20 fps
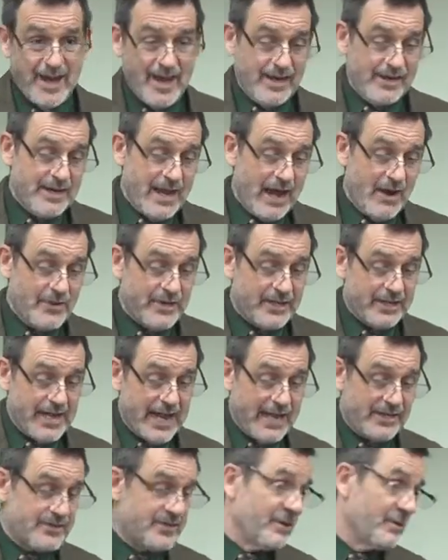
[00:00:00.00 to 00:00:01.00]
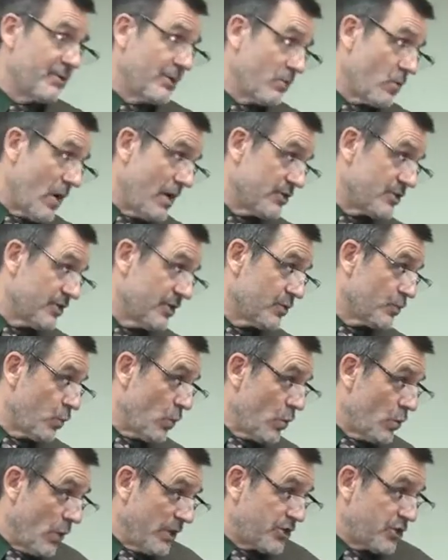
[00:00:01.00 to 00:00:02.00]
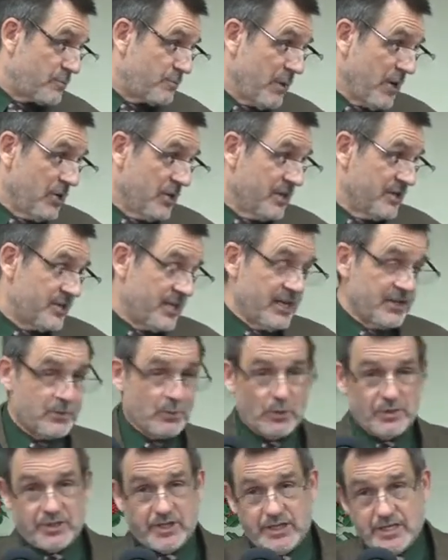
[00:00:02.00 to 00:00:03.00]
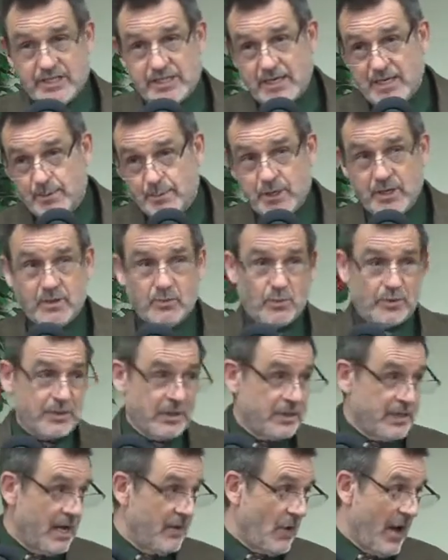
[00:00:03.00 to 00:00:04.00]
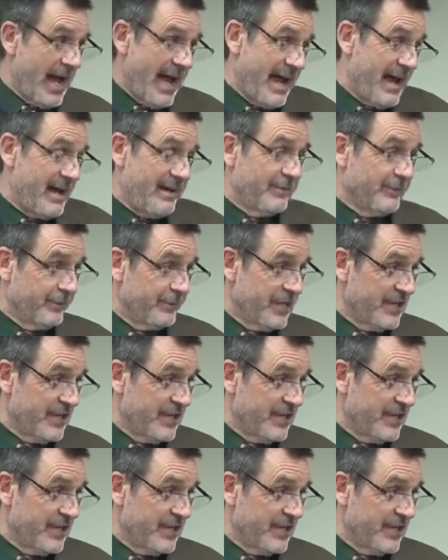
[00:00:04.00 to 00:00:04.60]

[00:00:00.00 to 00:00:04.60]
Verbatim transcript: Now you can ask the, the question is what spirit is this? Was it a demon? Was it devil? I, I don't.